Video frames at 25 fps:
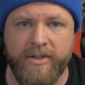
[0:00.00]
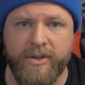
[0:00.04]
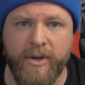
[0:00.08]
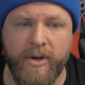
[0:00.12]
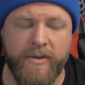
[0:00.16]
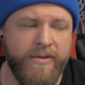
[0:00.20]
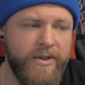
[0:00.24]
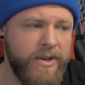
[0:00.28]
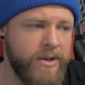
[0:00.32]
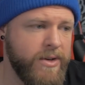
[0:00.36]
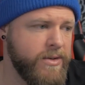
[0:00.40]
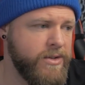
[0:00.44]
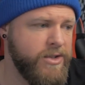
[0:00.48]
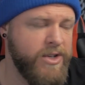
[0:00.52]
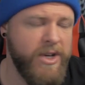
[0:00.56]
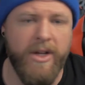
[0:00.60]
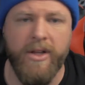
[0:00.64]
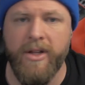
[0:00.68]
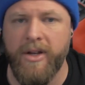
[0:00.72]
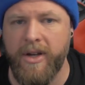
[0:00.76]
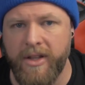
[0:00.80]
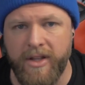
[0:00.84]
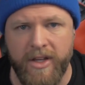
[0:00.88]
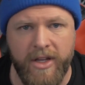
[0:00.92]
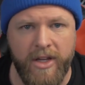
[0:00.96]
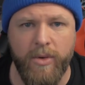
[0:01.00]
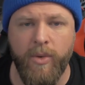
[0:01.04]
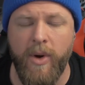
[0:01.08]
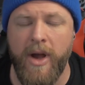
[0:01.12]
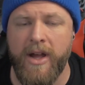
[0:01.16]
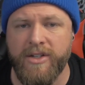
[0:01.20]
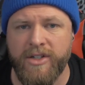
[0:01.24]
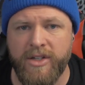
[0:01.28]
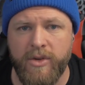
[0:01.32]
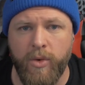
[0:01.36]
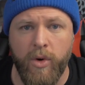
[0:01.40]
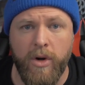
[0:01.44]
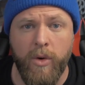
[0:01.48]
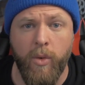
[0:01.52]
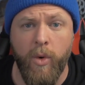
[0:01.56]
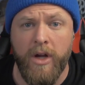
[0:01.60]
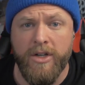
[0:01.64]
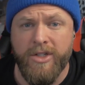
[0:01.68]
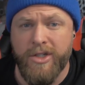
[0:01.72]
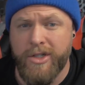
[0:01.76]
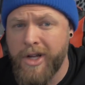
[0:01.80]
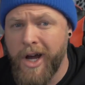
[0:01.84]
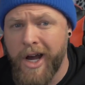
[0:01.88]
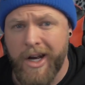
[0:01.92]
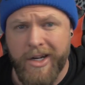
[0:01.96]
So if you're chilling in the US, you want to
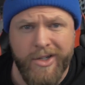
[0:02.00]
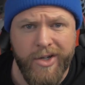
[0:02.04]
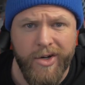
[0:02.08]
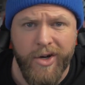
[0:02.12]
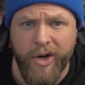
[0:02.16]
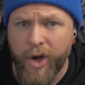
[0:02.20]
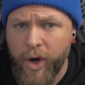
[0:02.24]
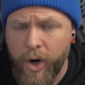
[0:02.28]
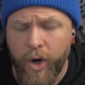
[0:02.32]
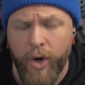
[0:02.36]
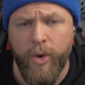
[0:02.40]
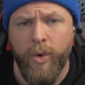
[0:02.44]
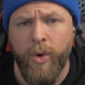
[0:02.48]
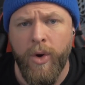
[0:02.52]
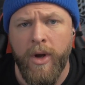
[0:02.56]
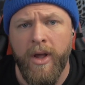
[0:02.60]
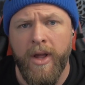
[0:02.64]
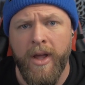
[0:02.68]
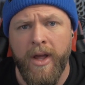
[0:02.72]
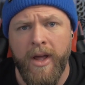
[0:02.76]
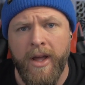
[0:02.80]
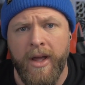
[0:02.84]
watch Doctor Who,